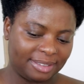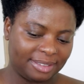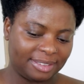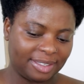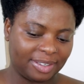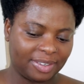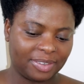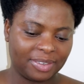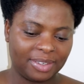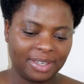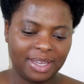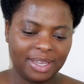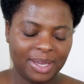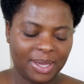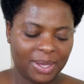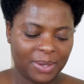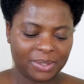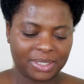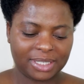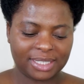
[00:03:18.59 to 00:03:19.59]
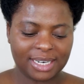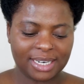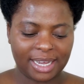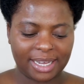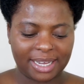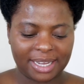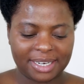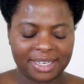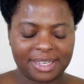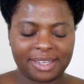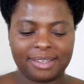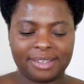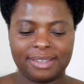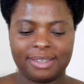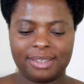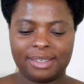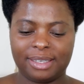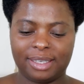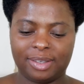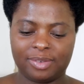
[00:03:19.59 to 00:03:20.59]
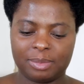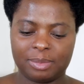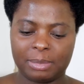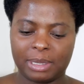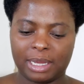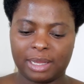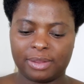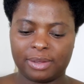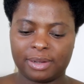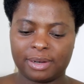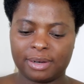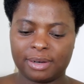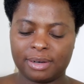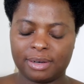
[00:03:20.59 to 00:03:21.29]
so I'm just not gonna even bother.